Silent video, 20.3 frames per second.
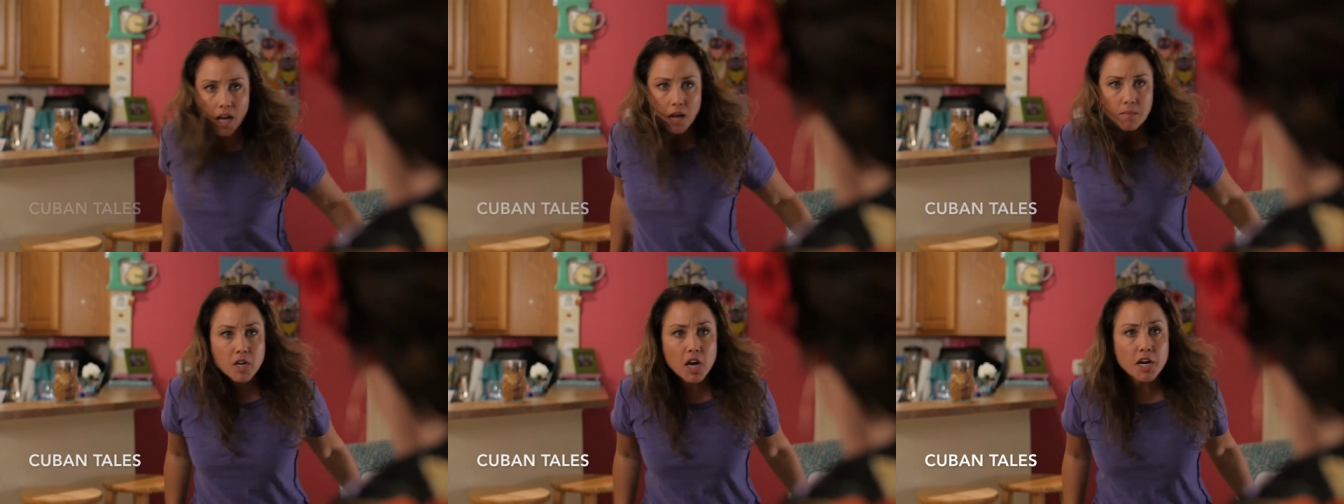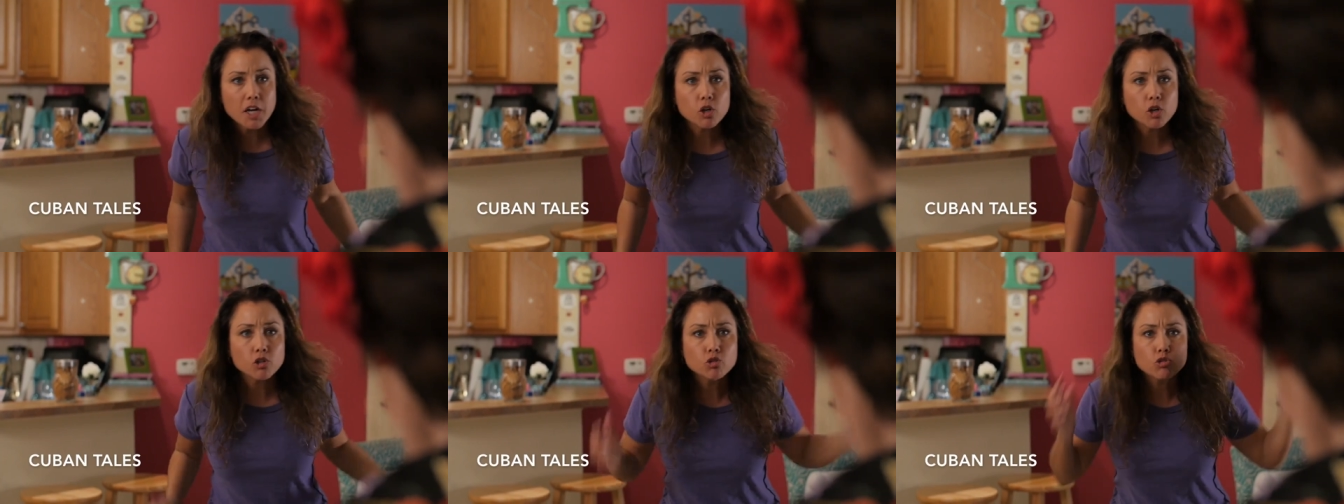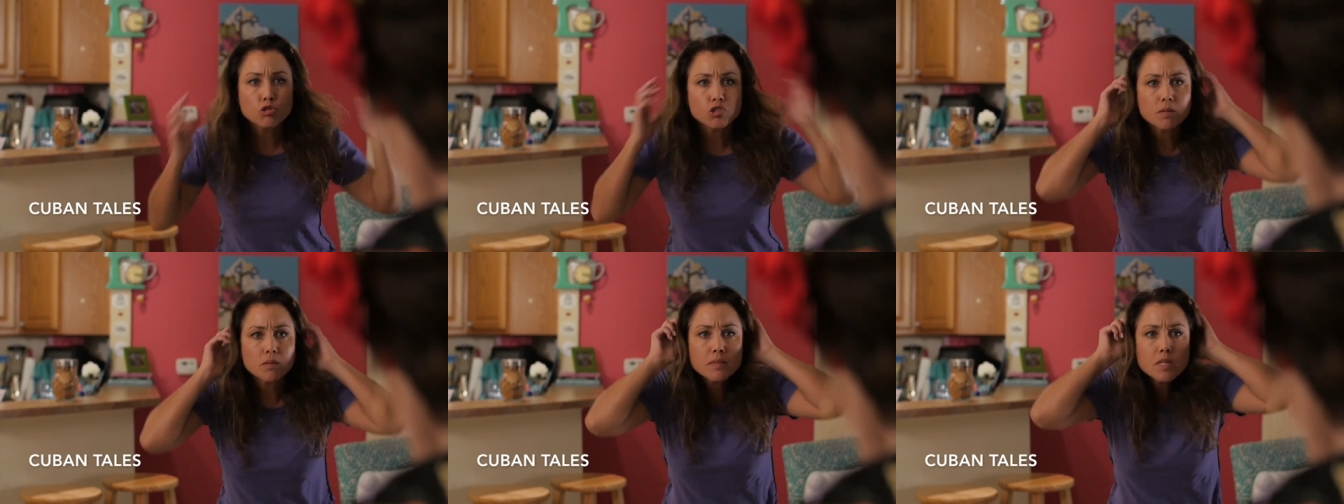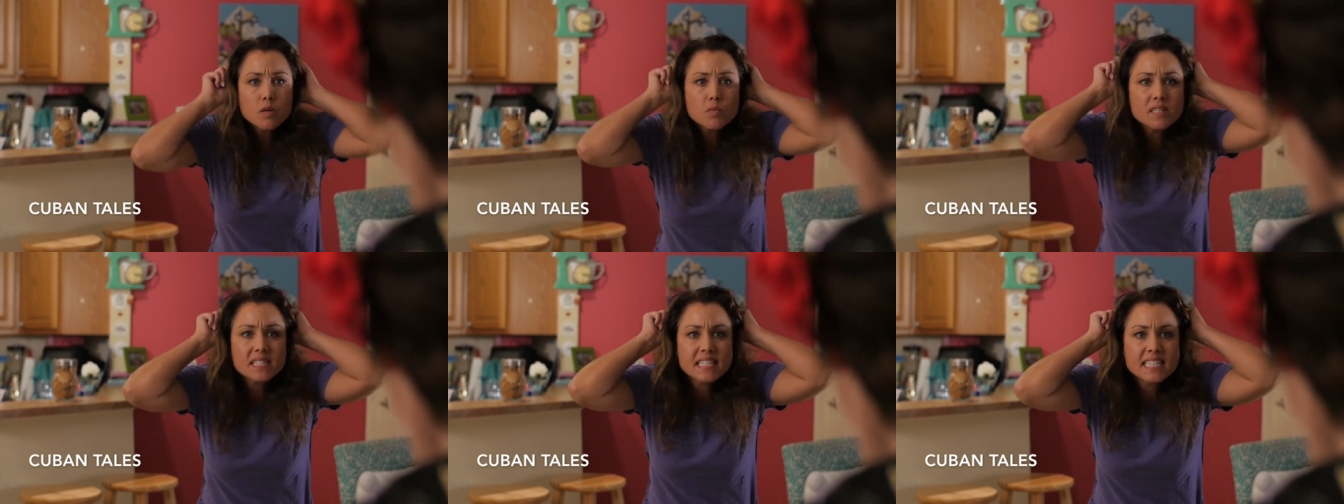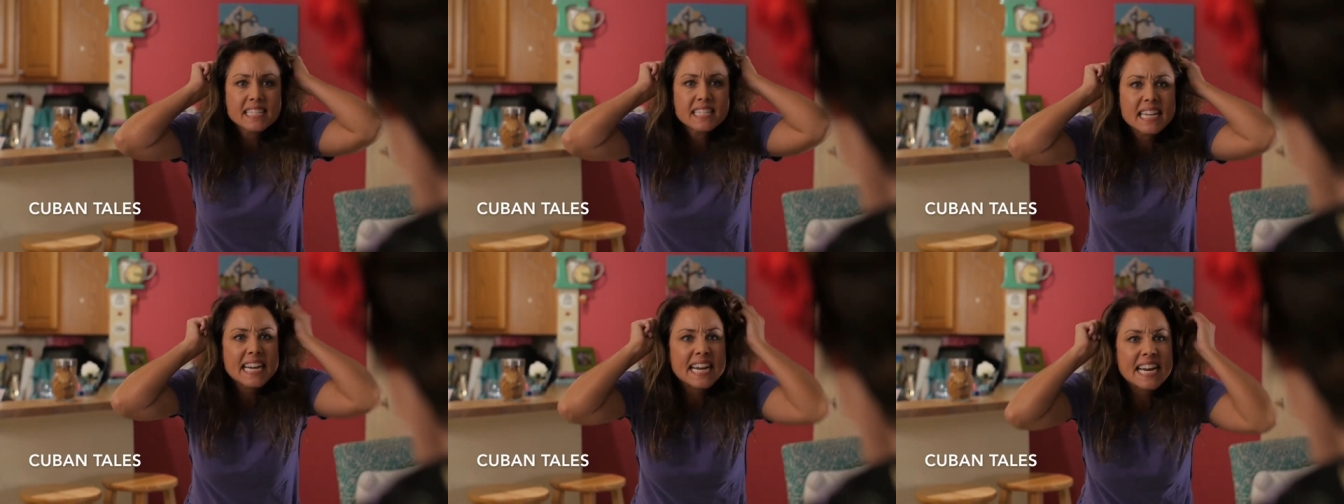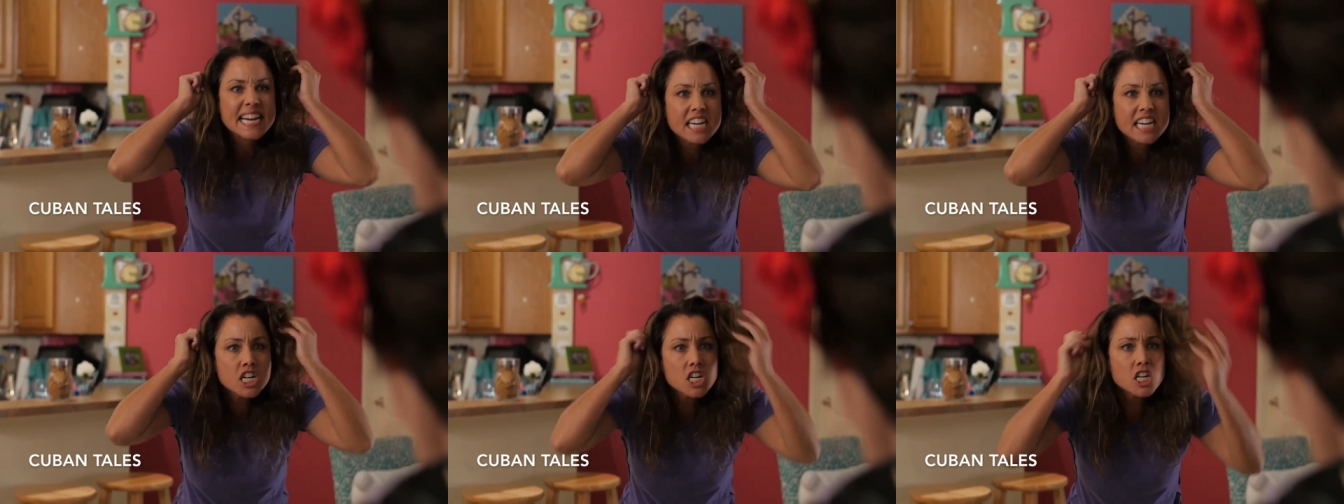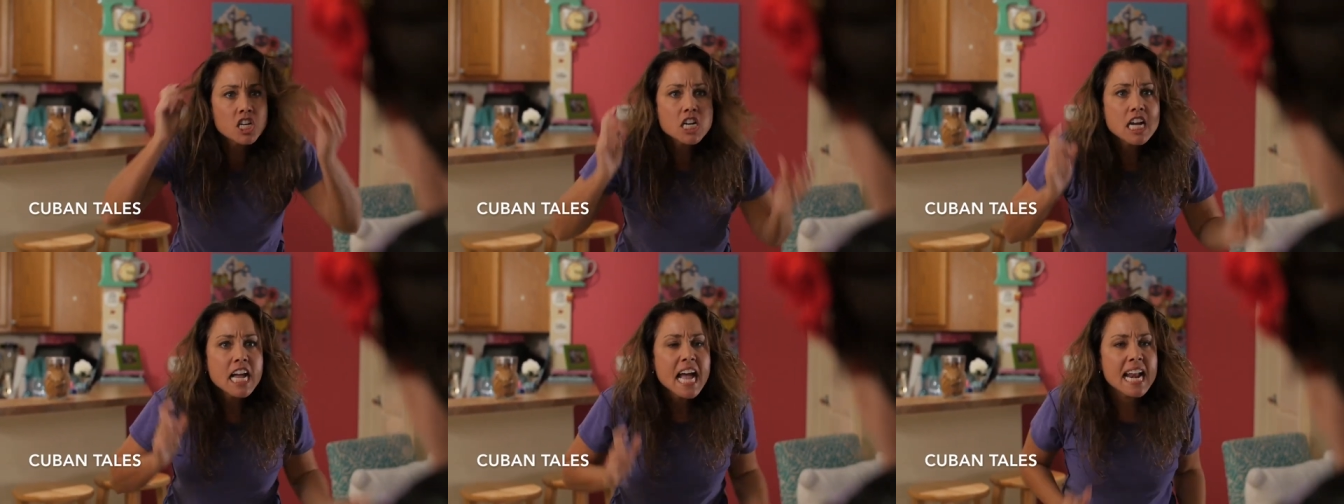I'm gonna go do something with this
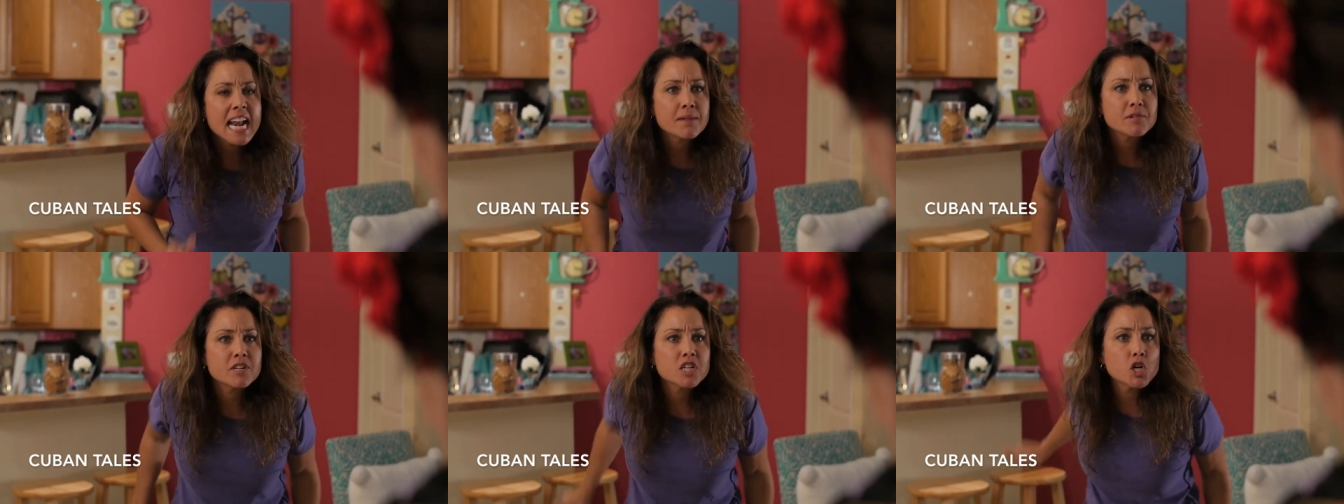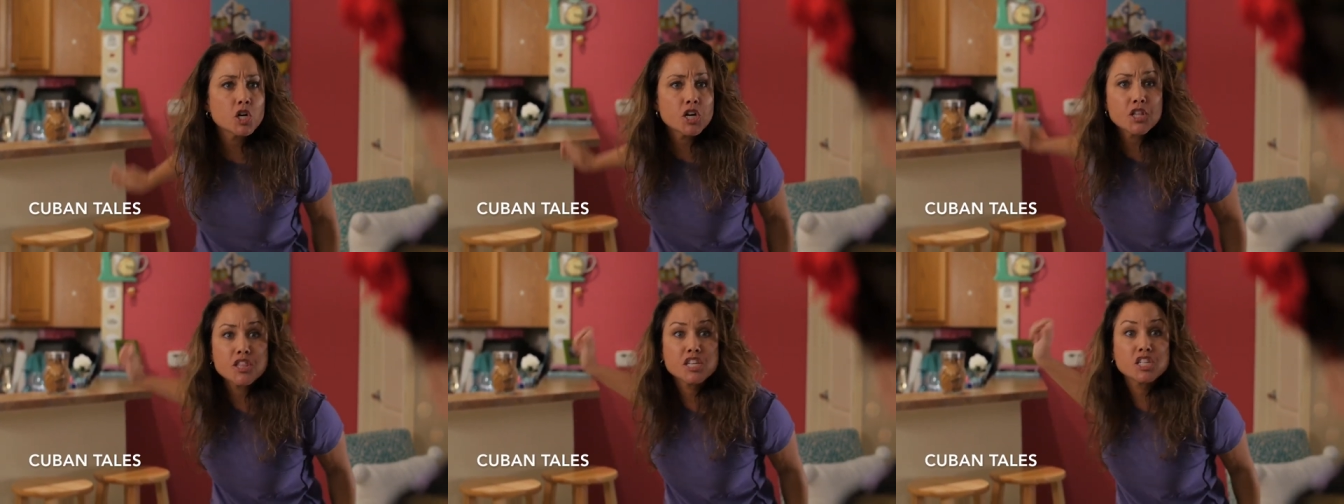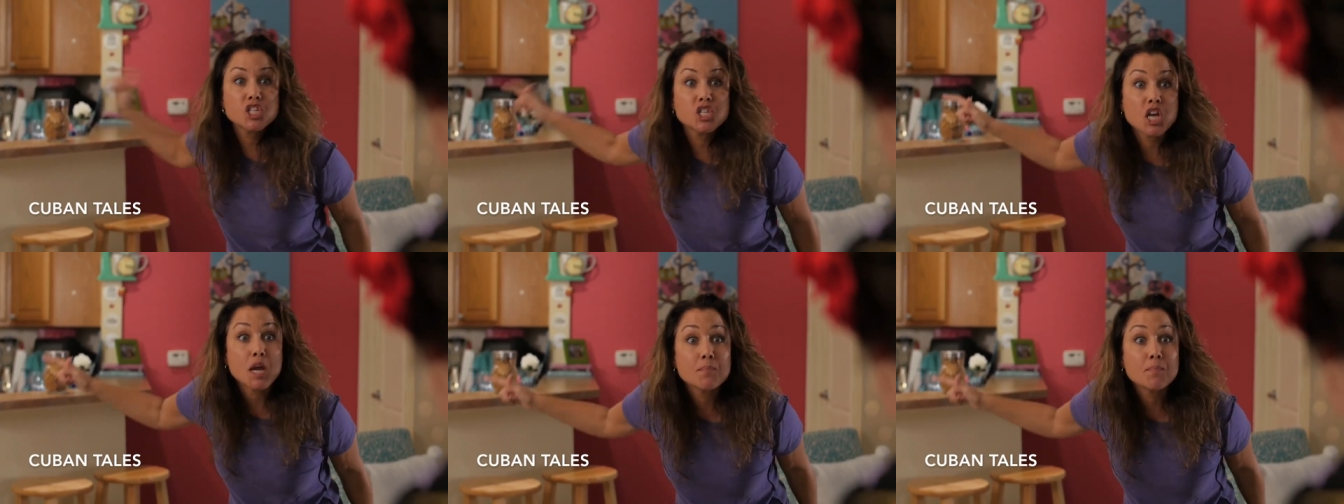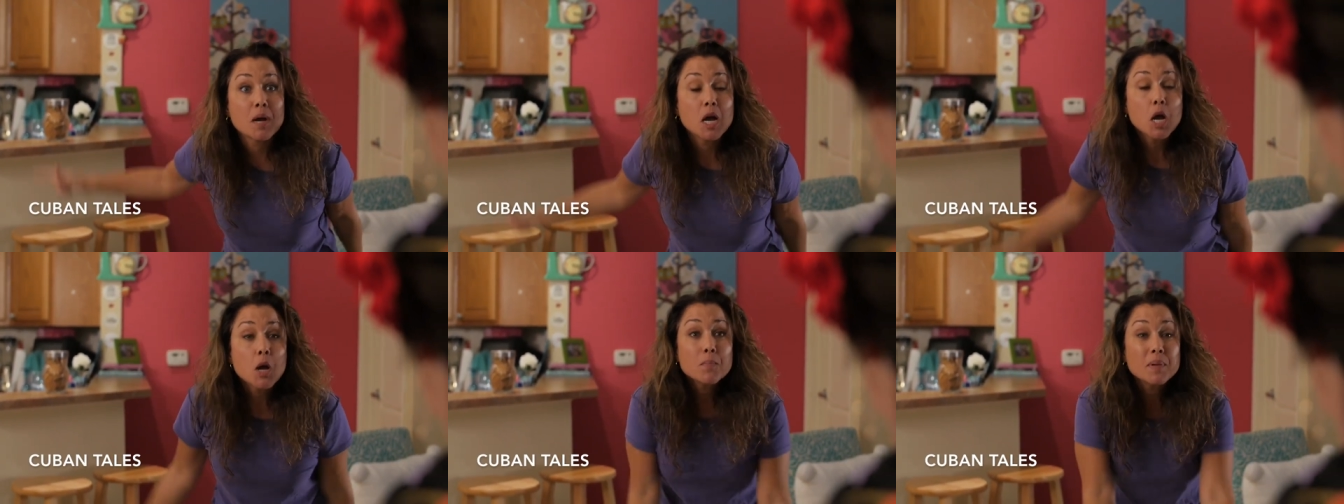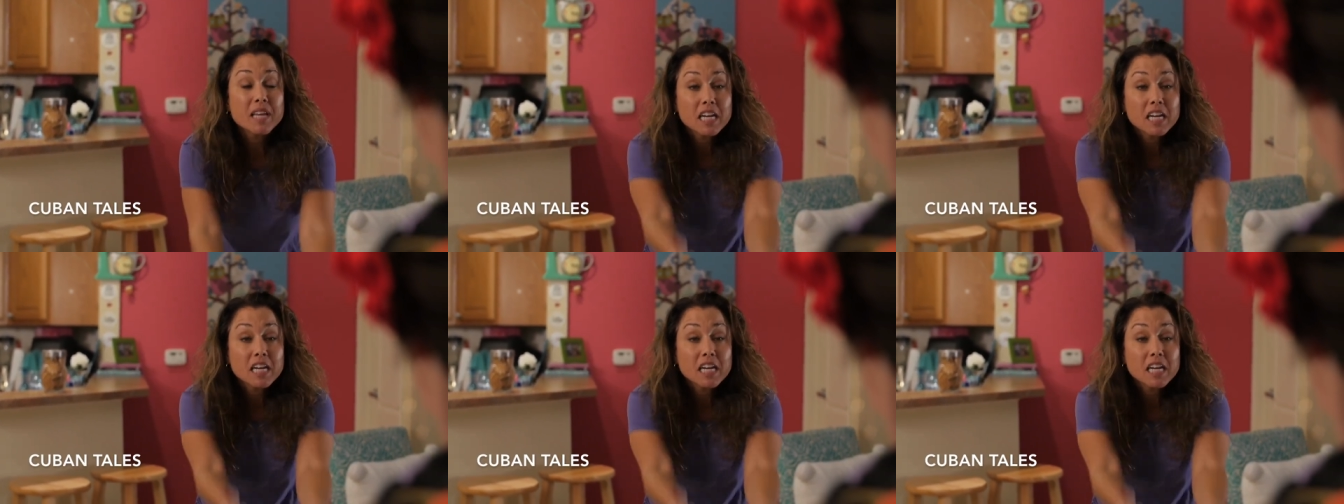hair, and I'm gonna go to the gym.